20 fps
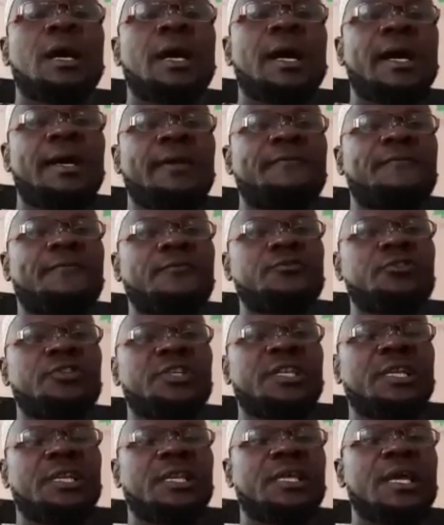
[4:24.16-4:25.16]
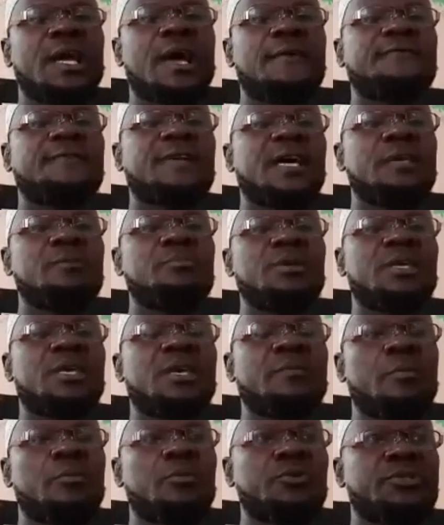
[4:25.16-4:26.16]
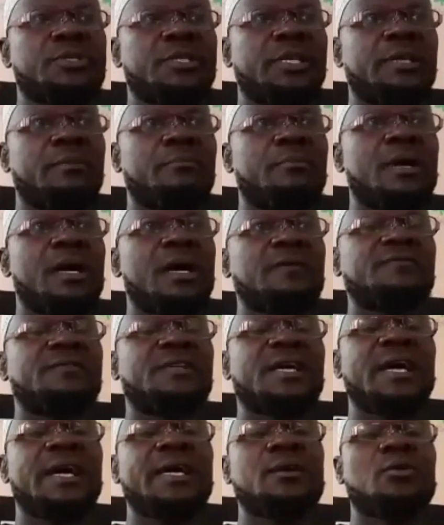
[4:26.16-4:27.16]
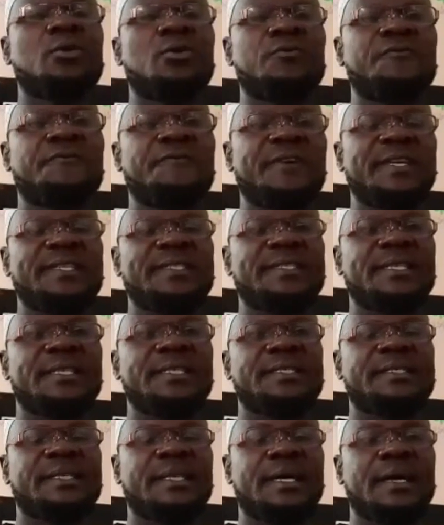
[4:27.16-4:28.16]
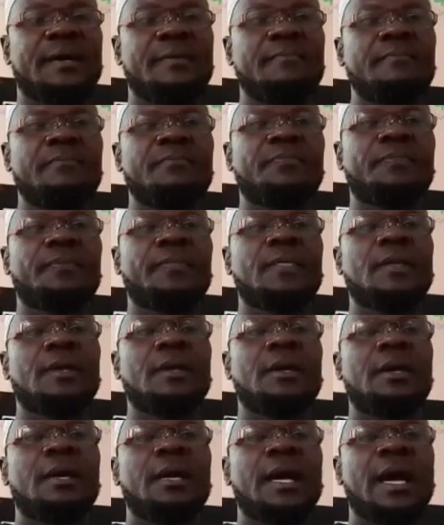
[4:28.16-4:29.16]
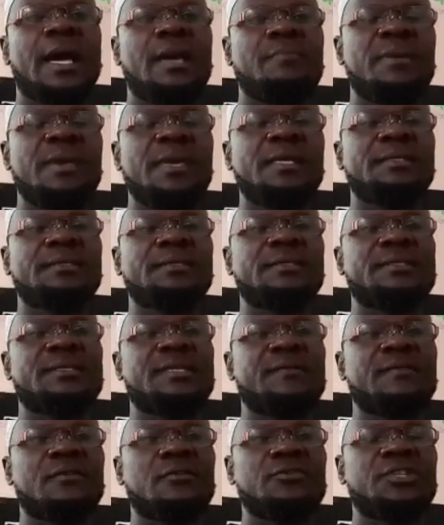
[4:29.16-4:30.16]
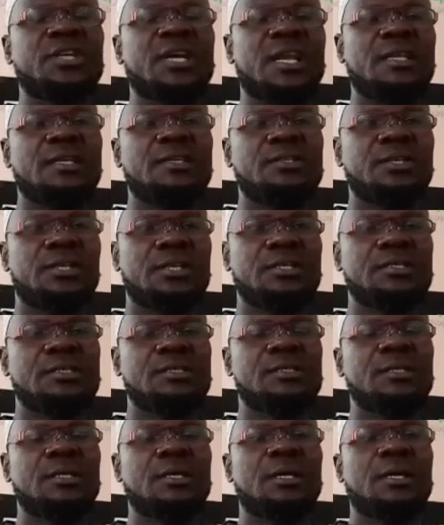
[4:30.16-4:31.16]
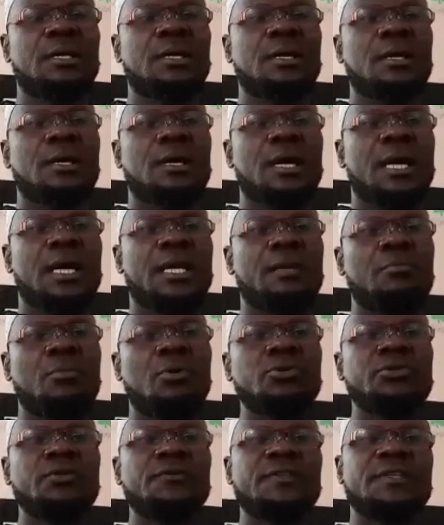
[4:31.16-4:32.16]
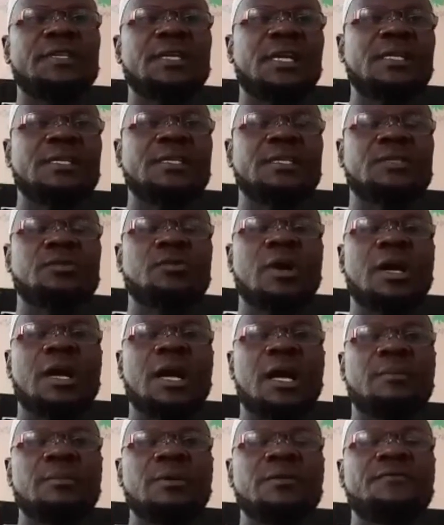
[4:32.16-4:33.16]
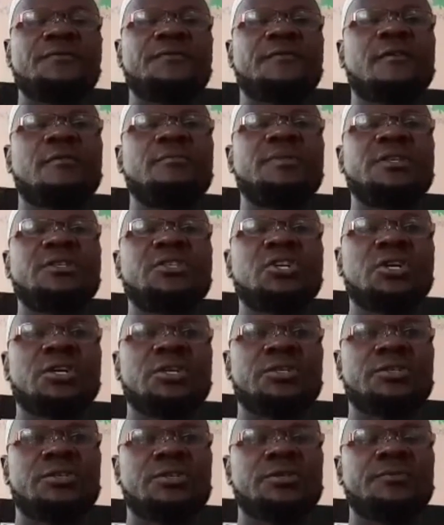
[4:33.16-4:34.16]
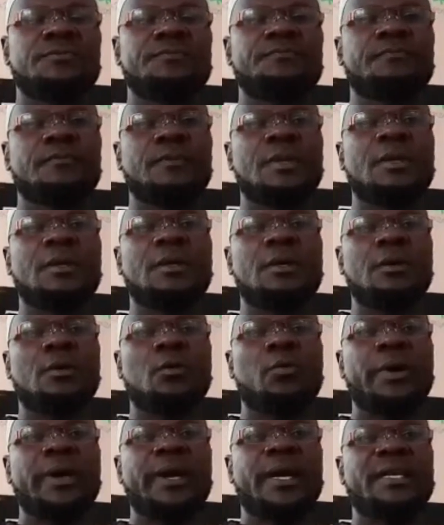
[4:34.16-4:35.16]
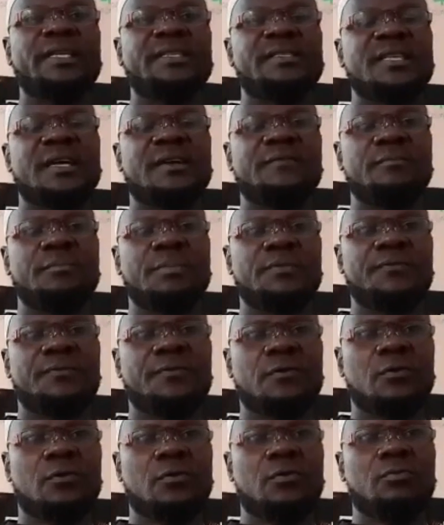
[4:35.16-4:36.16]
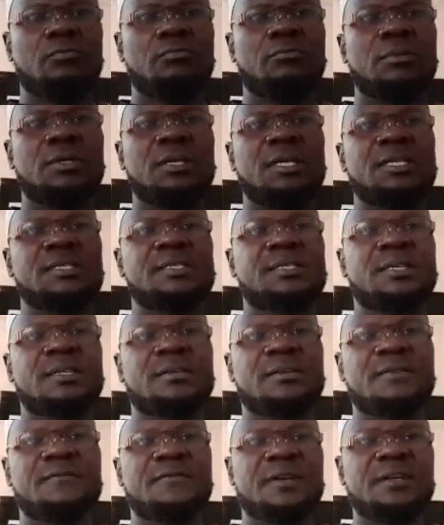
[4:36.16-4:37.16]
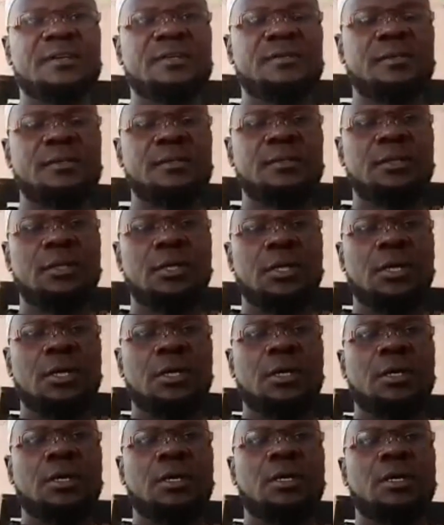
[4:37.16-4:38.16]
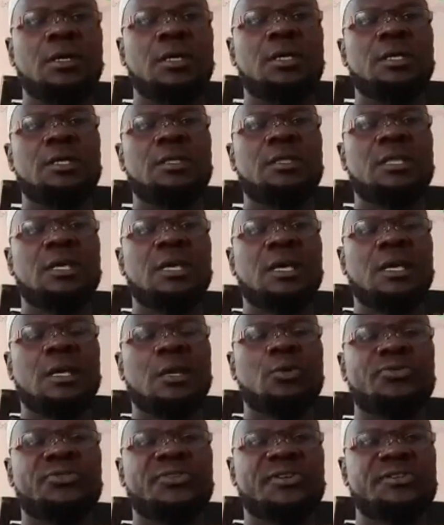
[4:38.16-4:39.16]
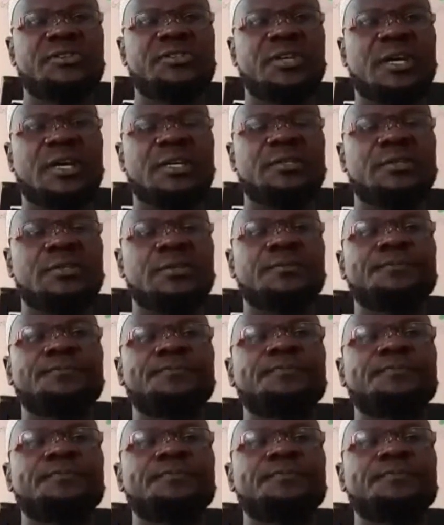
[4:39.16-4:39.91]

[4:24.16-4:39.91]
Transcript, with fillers: Unfortunately, after I became a Muslim, after I confessed Islam, I made several challenges and most of the challenges were coming from the church where I served before as a reverend in the Lutheran church.